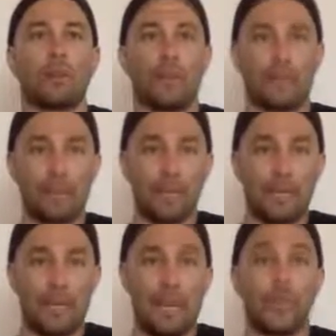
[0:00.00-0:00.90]
that
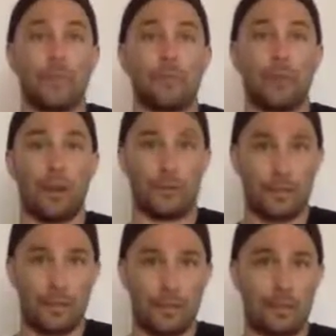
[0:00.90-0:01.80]
elimination
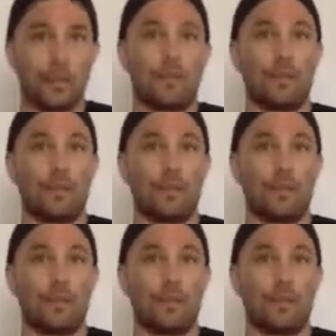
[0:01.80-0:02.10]
process,